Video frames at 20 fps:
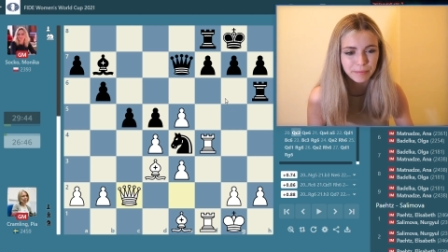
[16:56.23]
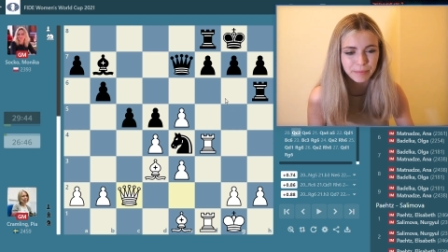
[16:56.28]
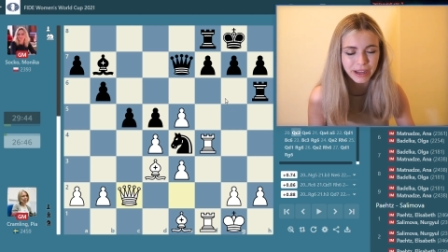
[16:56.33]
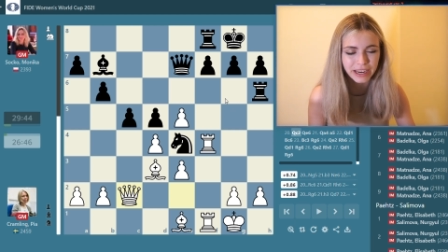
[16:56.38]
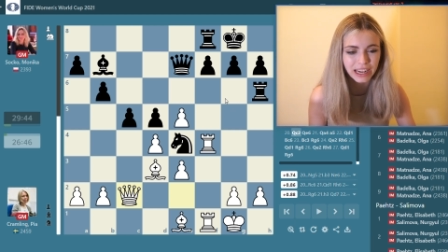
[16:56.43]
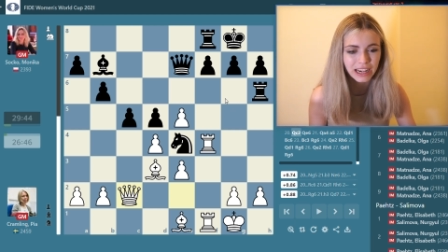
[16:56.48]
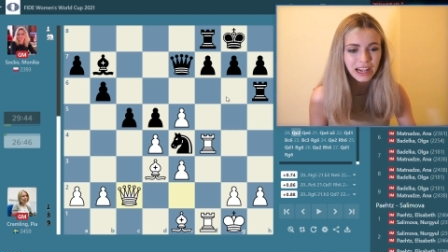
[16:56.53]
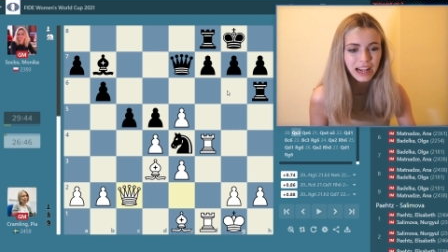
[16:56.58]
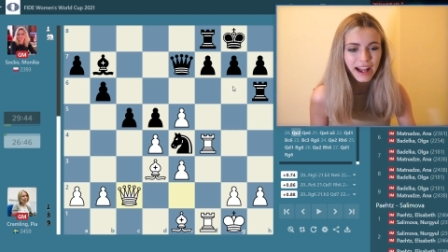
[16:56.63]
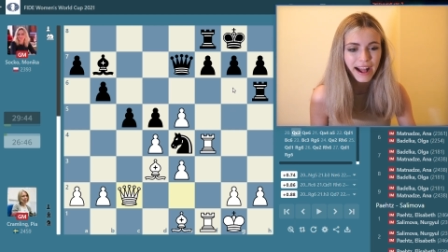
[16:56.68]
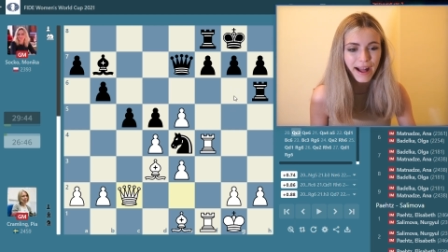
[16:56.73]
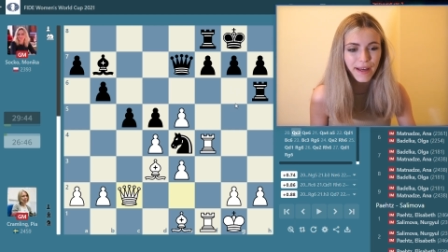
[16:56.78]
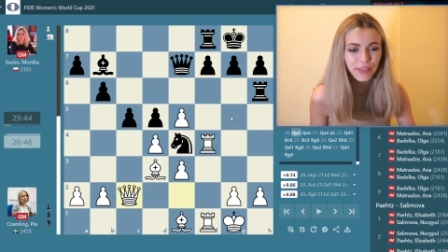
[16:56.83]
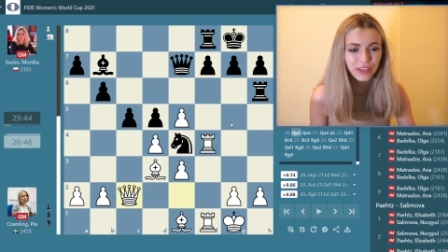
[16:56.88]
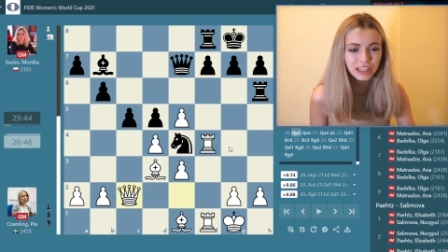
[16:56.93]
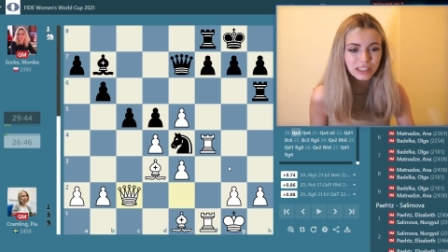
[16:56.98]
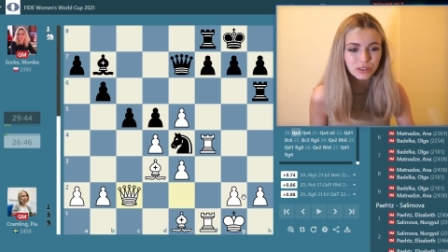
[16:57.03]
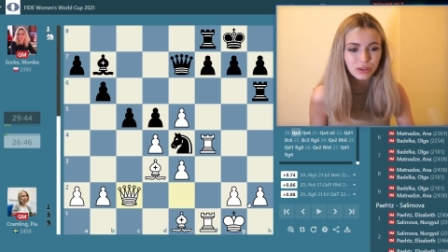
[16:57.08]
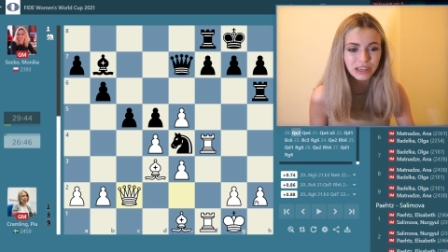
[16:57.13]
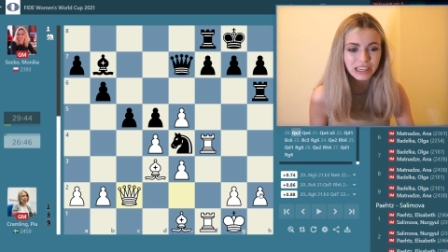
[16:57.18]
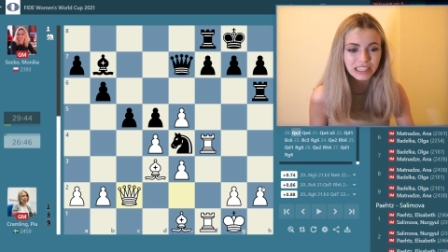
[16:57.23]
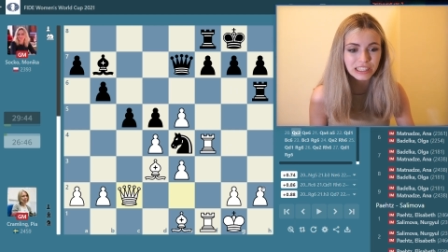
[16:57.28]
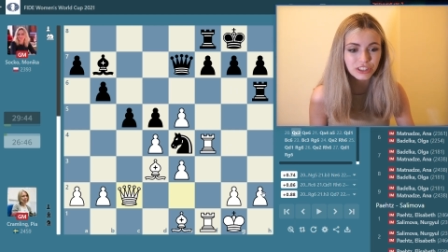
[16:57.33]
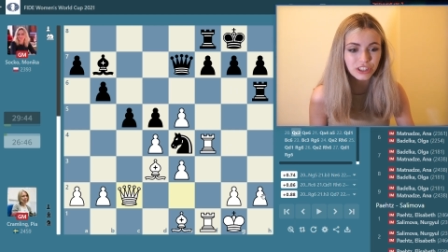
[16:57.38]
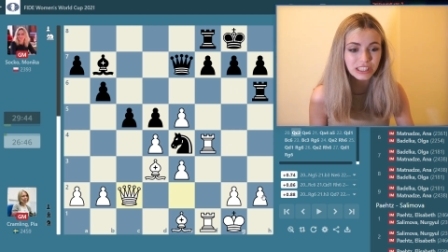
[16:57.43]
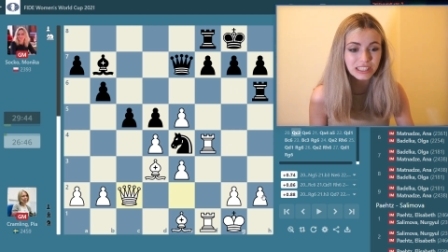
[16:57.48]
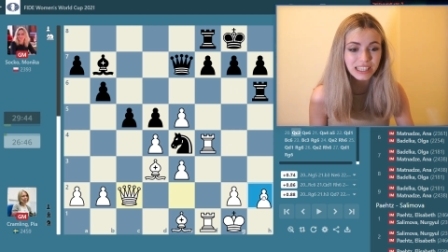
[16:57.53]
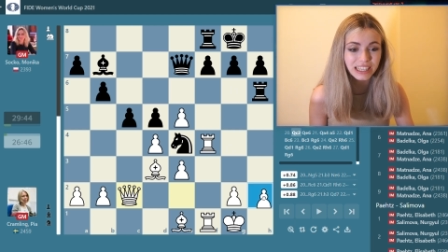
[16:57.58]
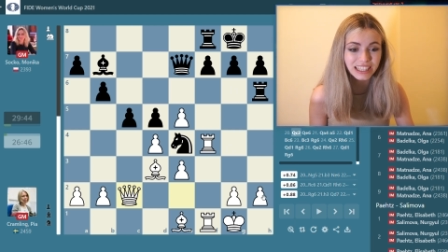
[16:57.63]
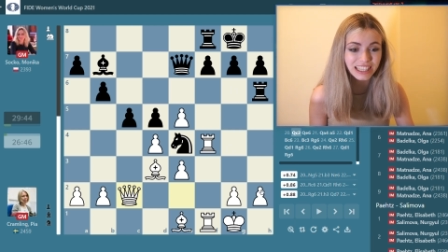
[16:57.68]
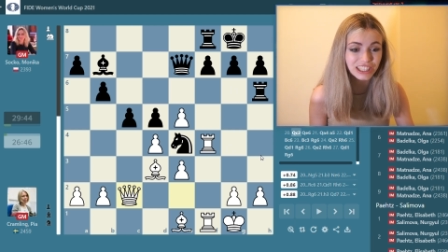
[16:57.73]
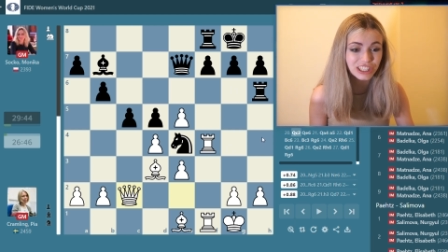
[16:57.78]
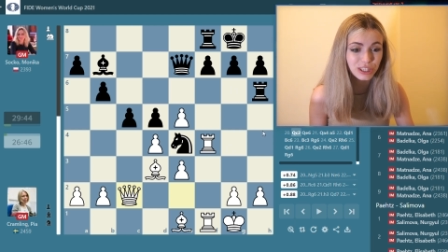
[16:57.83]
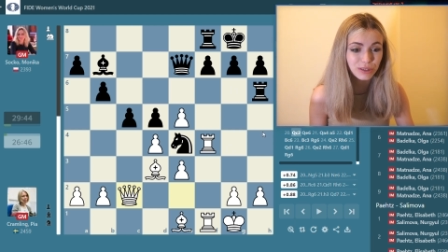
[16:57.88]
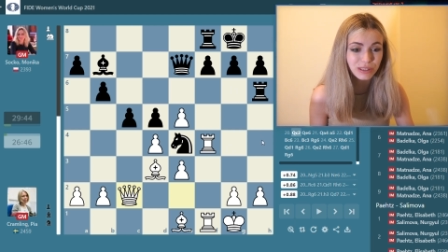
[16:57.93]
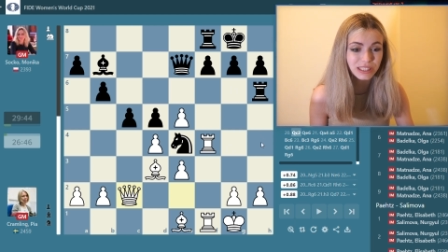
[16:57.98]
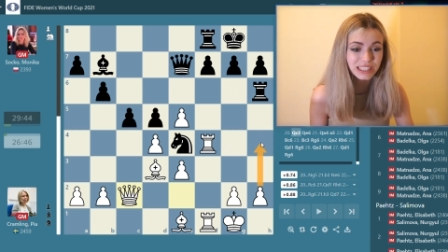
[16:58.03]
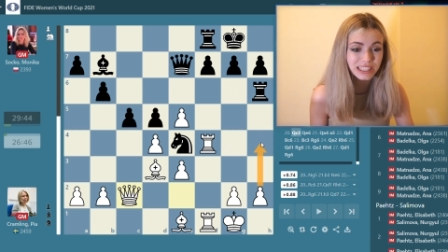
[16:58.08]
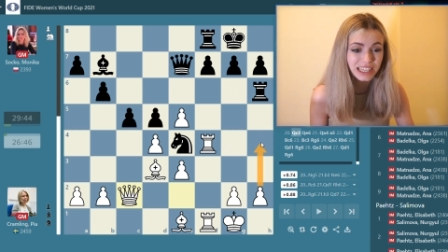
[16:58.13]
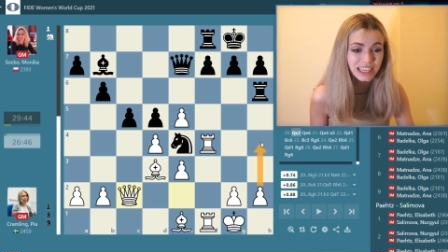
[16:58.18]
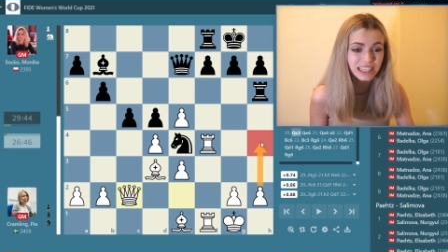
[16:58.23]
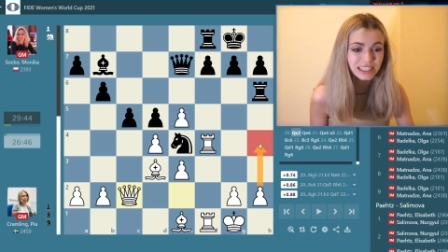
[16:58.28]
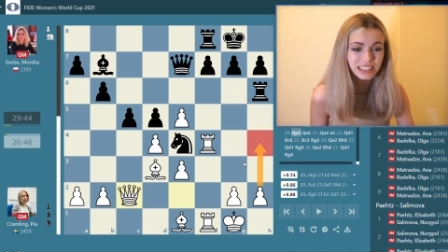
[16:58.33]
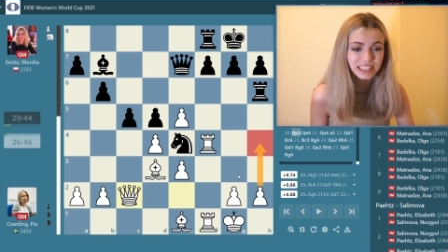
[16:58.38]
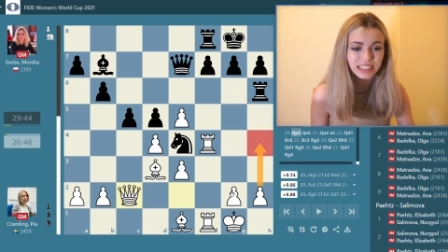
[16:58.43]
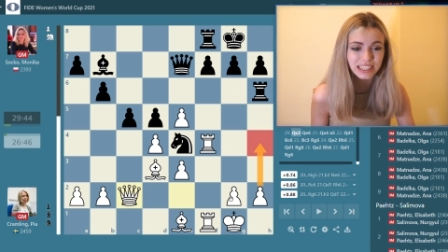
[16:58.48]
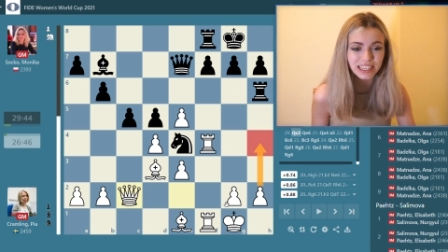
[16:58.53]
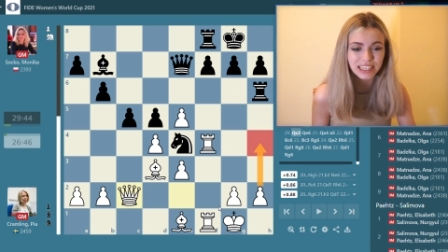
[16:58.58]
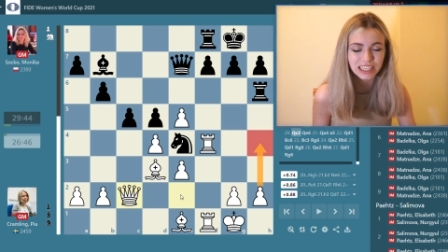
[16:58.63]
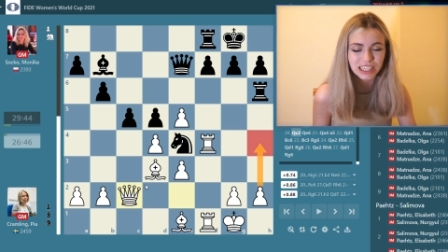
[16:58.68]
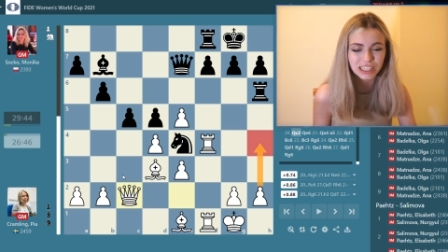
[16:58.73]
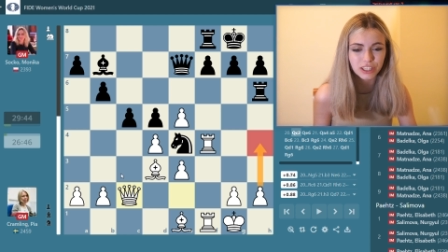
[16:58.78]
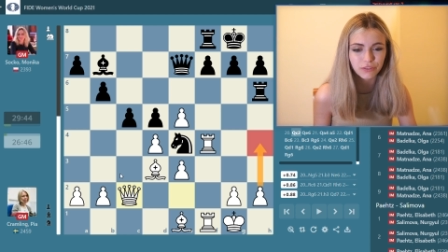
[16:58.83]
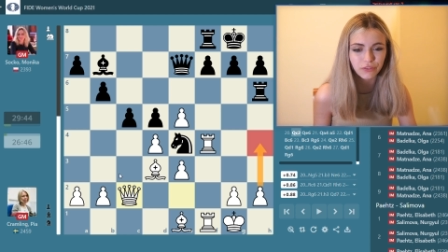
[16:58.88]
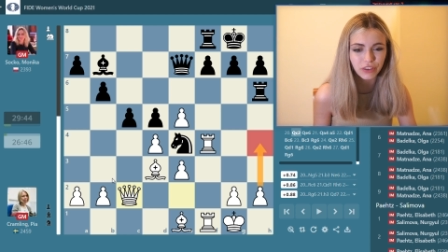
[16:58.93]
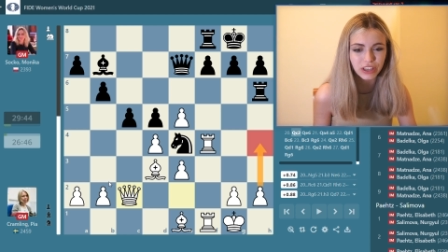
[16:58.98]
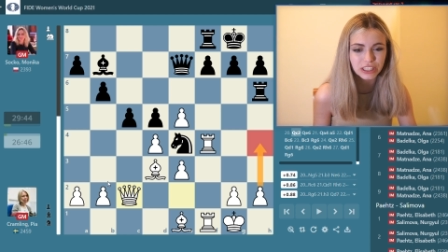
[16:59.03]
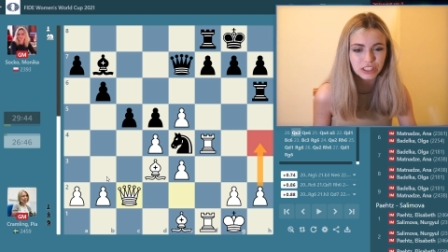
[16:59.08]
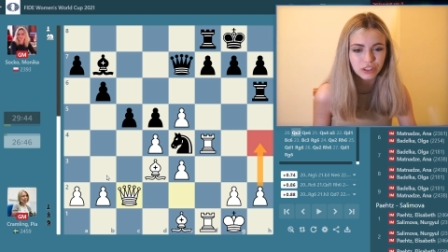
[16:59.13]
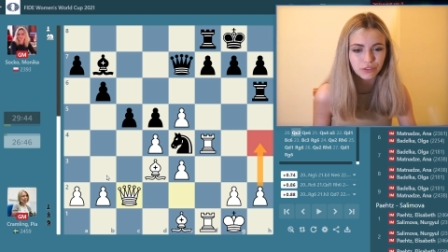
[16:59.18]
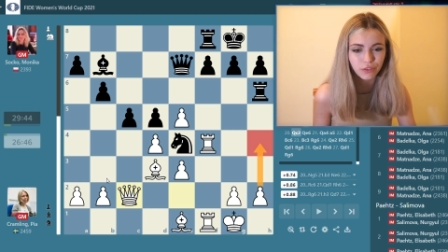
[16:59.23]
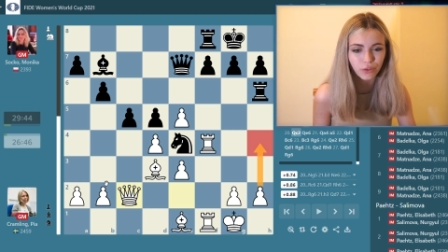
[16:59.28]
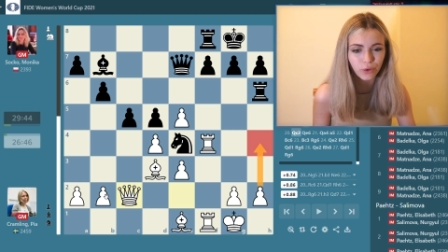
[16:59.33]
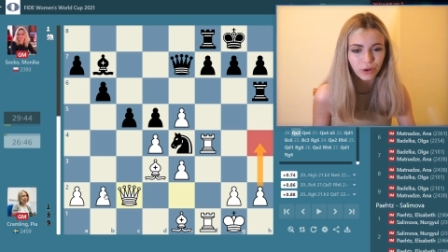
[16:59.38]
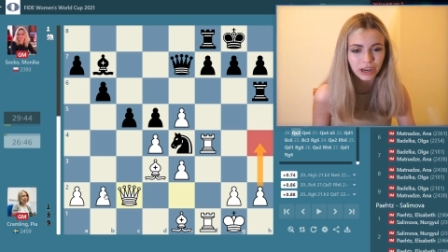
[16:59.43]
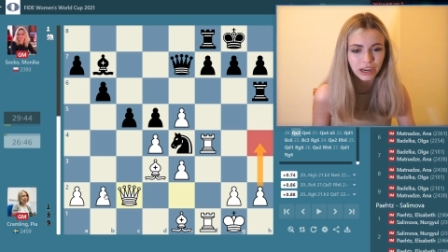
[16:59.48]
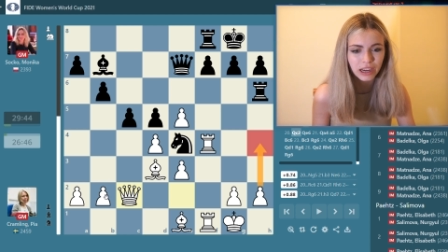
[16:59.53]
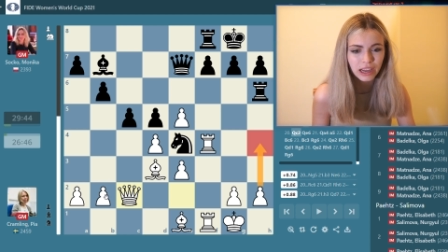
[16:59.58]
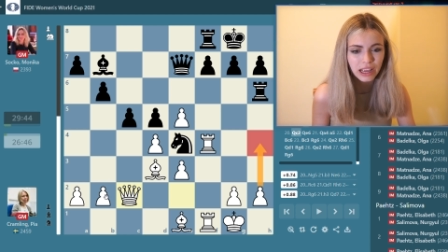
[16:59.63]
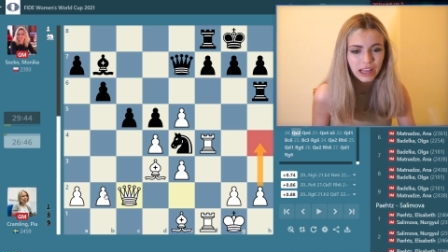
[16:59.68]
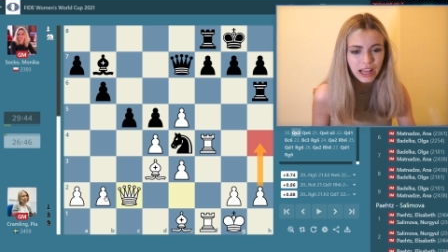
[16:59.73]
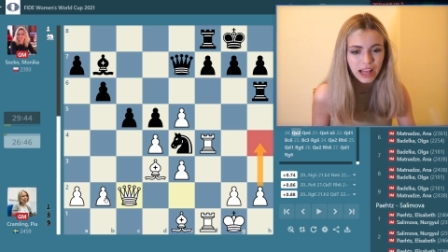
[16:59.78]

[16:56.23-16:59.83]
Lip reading: But I think it's really interesting that she was seeing these ideas of h4